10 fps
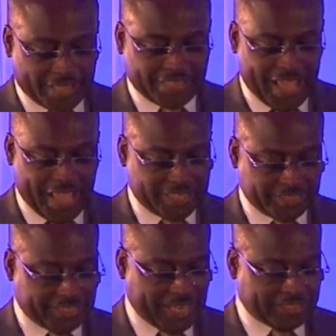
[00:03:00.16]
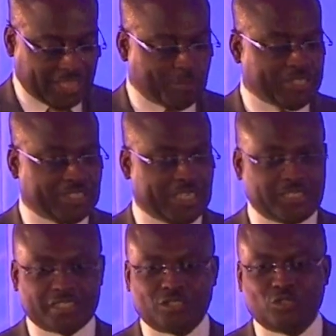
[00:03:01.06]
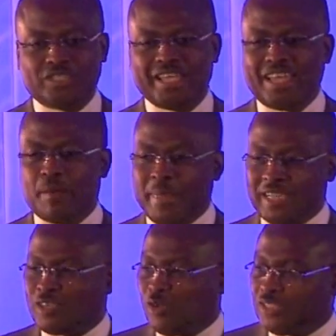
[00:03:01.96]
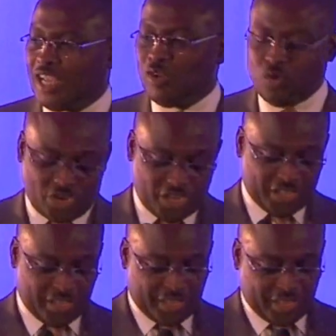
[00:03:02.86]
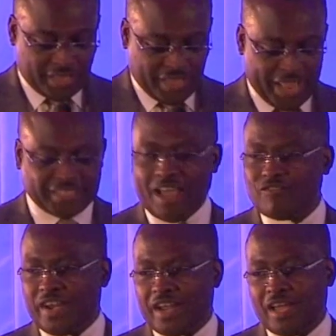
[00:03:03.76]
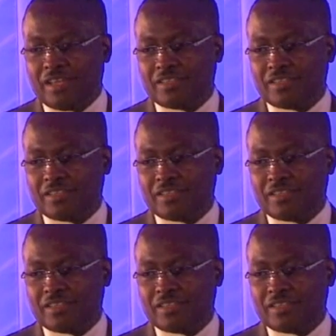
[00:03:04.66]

other international businesses to take a much closer look at Africa